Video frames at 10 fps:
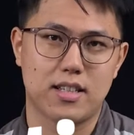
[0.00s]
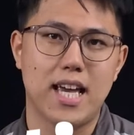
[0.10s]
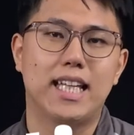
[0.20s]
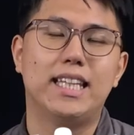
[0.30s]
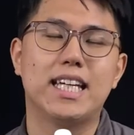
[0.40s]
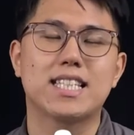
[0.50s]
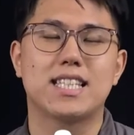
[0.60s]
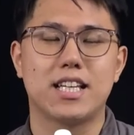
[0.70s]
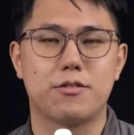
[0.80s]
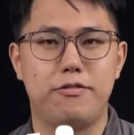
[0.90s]
This is
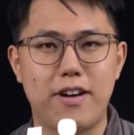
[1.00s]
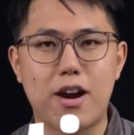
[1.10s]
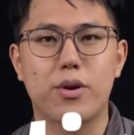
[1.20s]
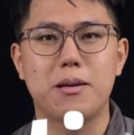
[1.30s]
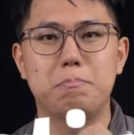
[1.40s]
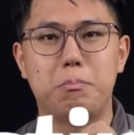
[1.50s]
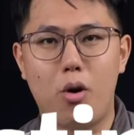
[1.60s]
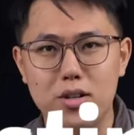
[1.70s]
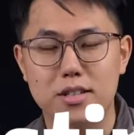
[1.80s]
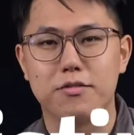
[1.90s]
very
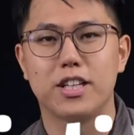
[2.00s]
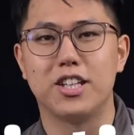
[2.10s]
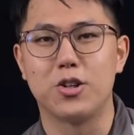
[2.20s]
important for you,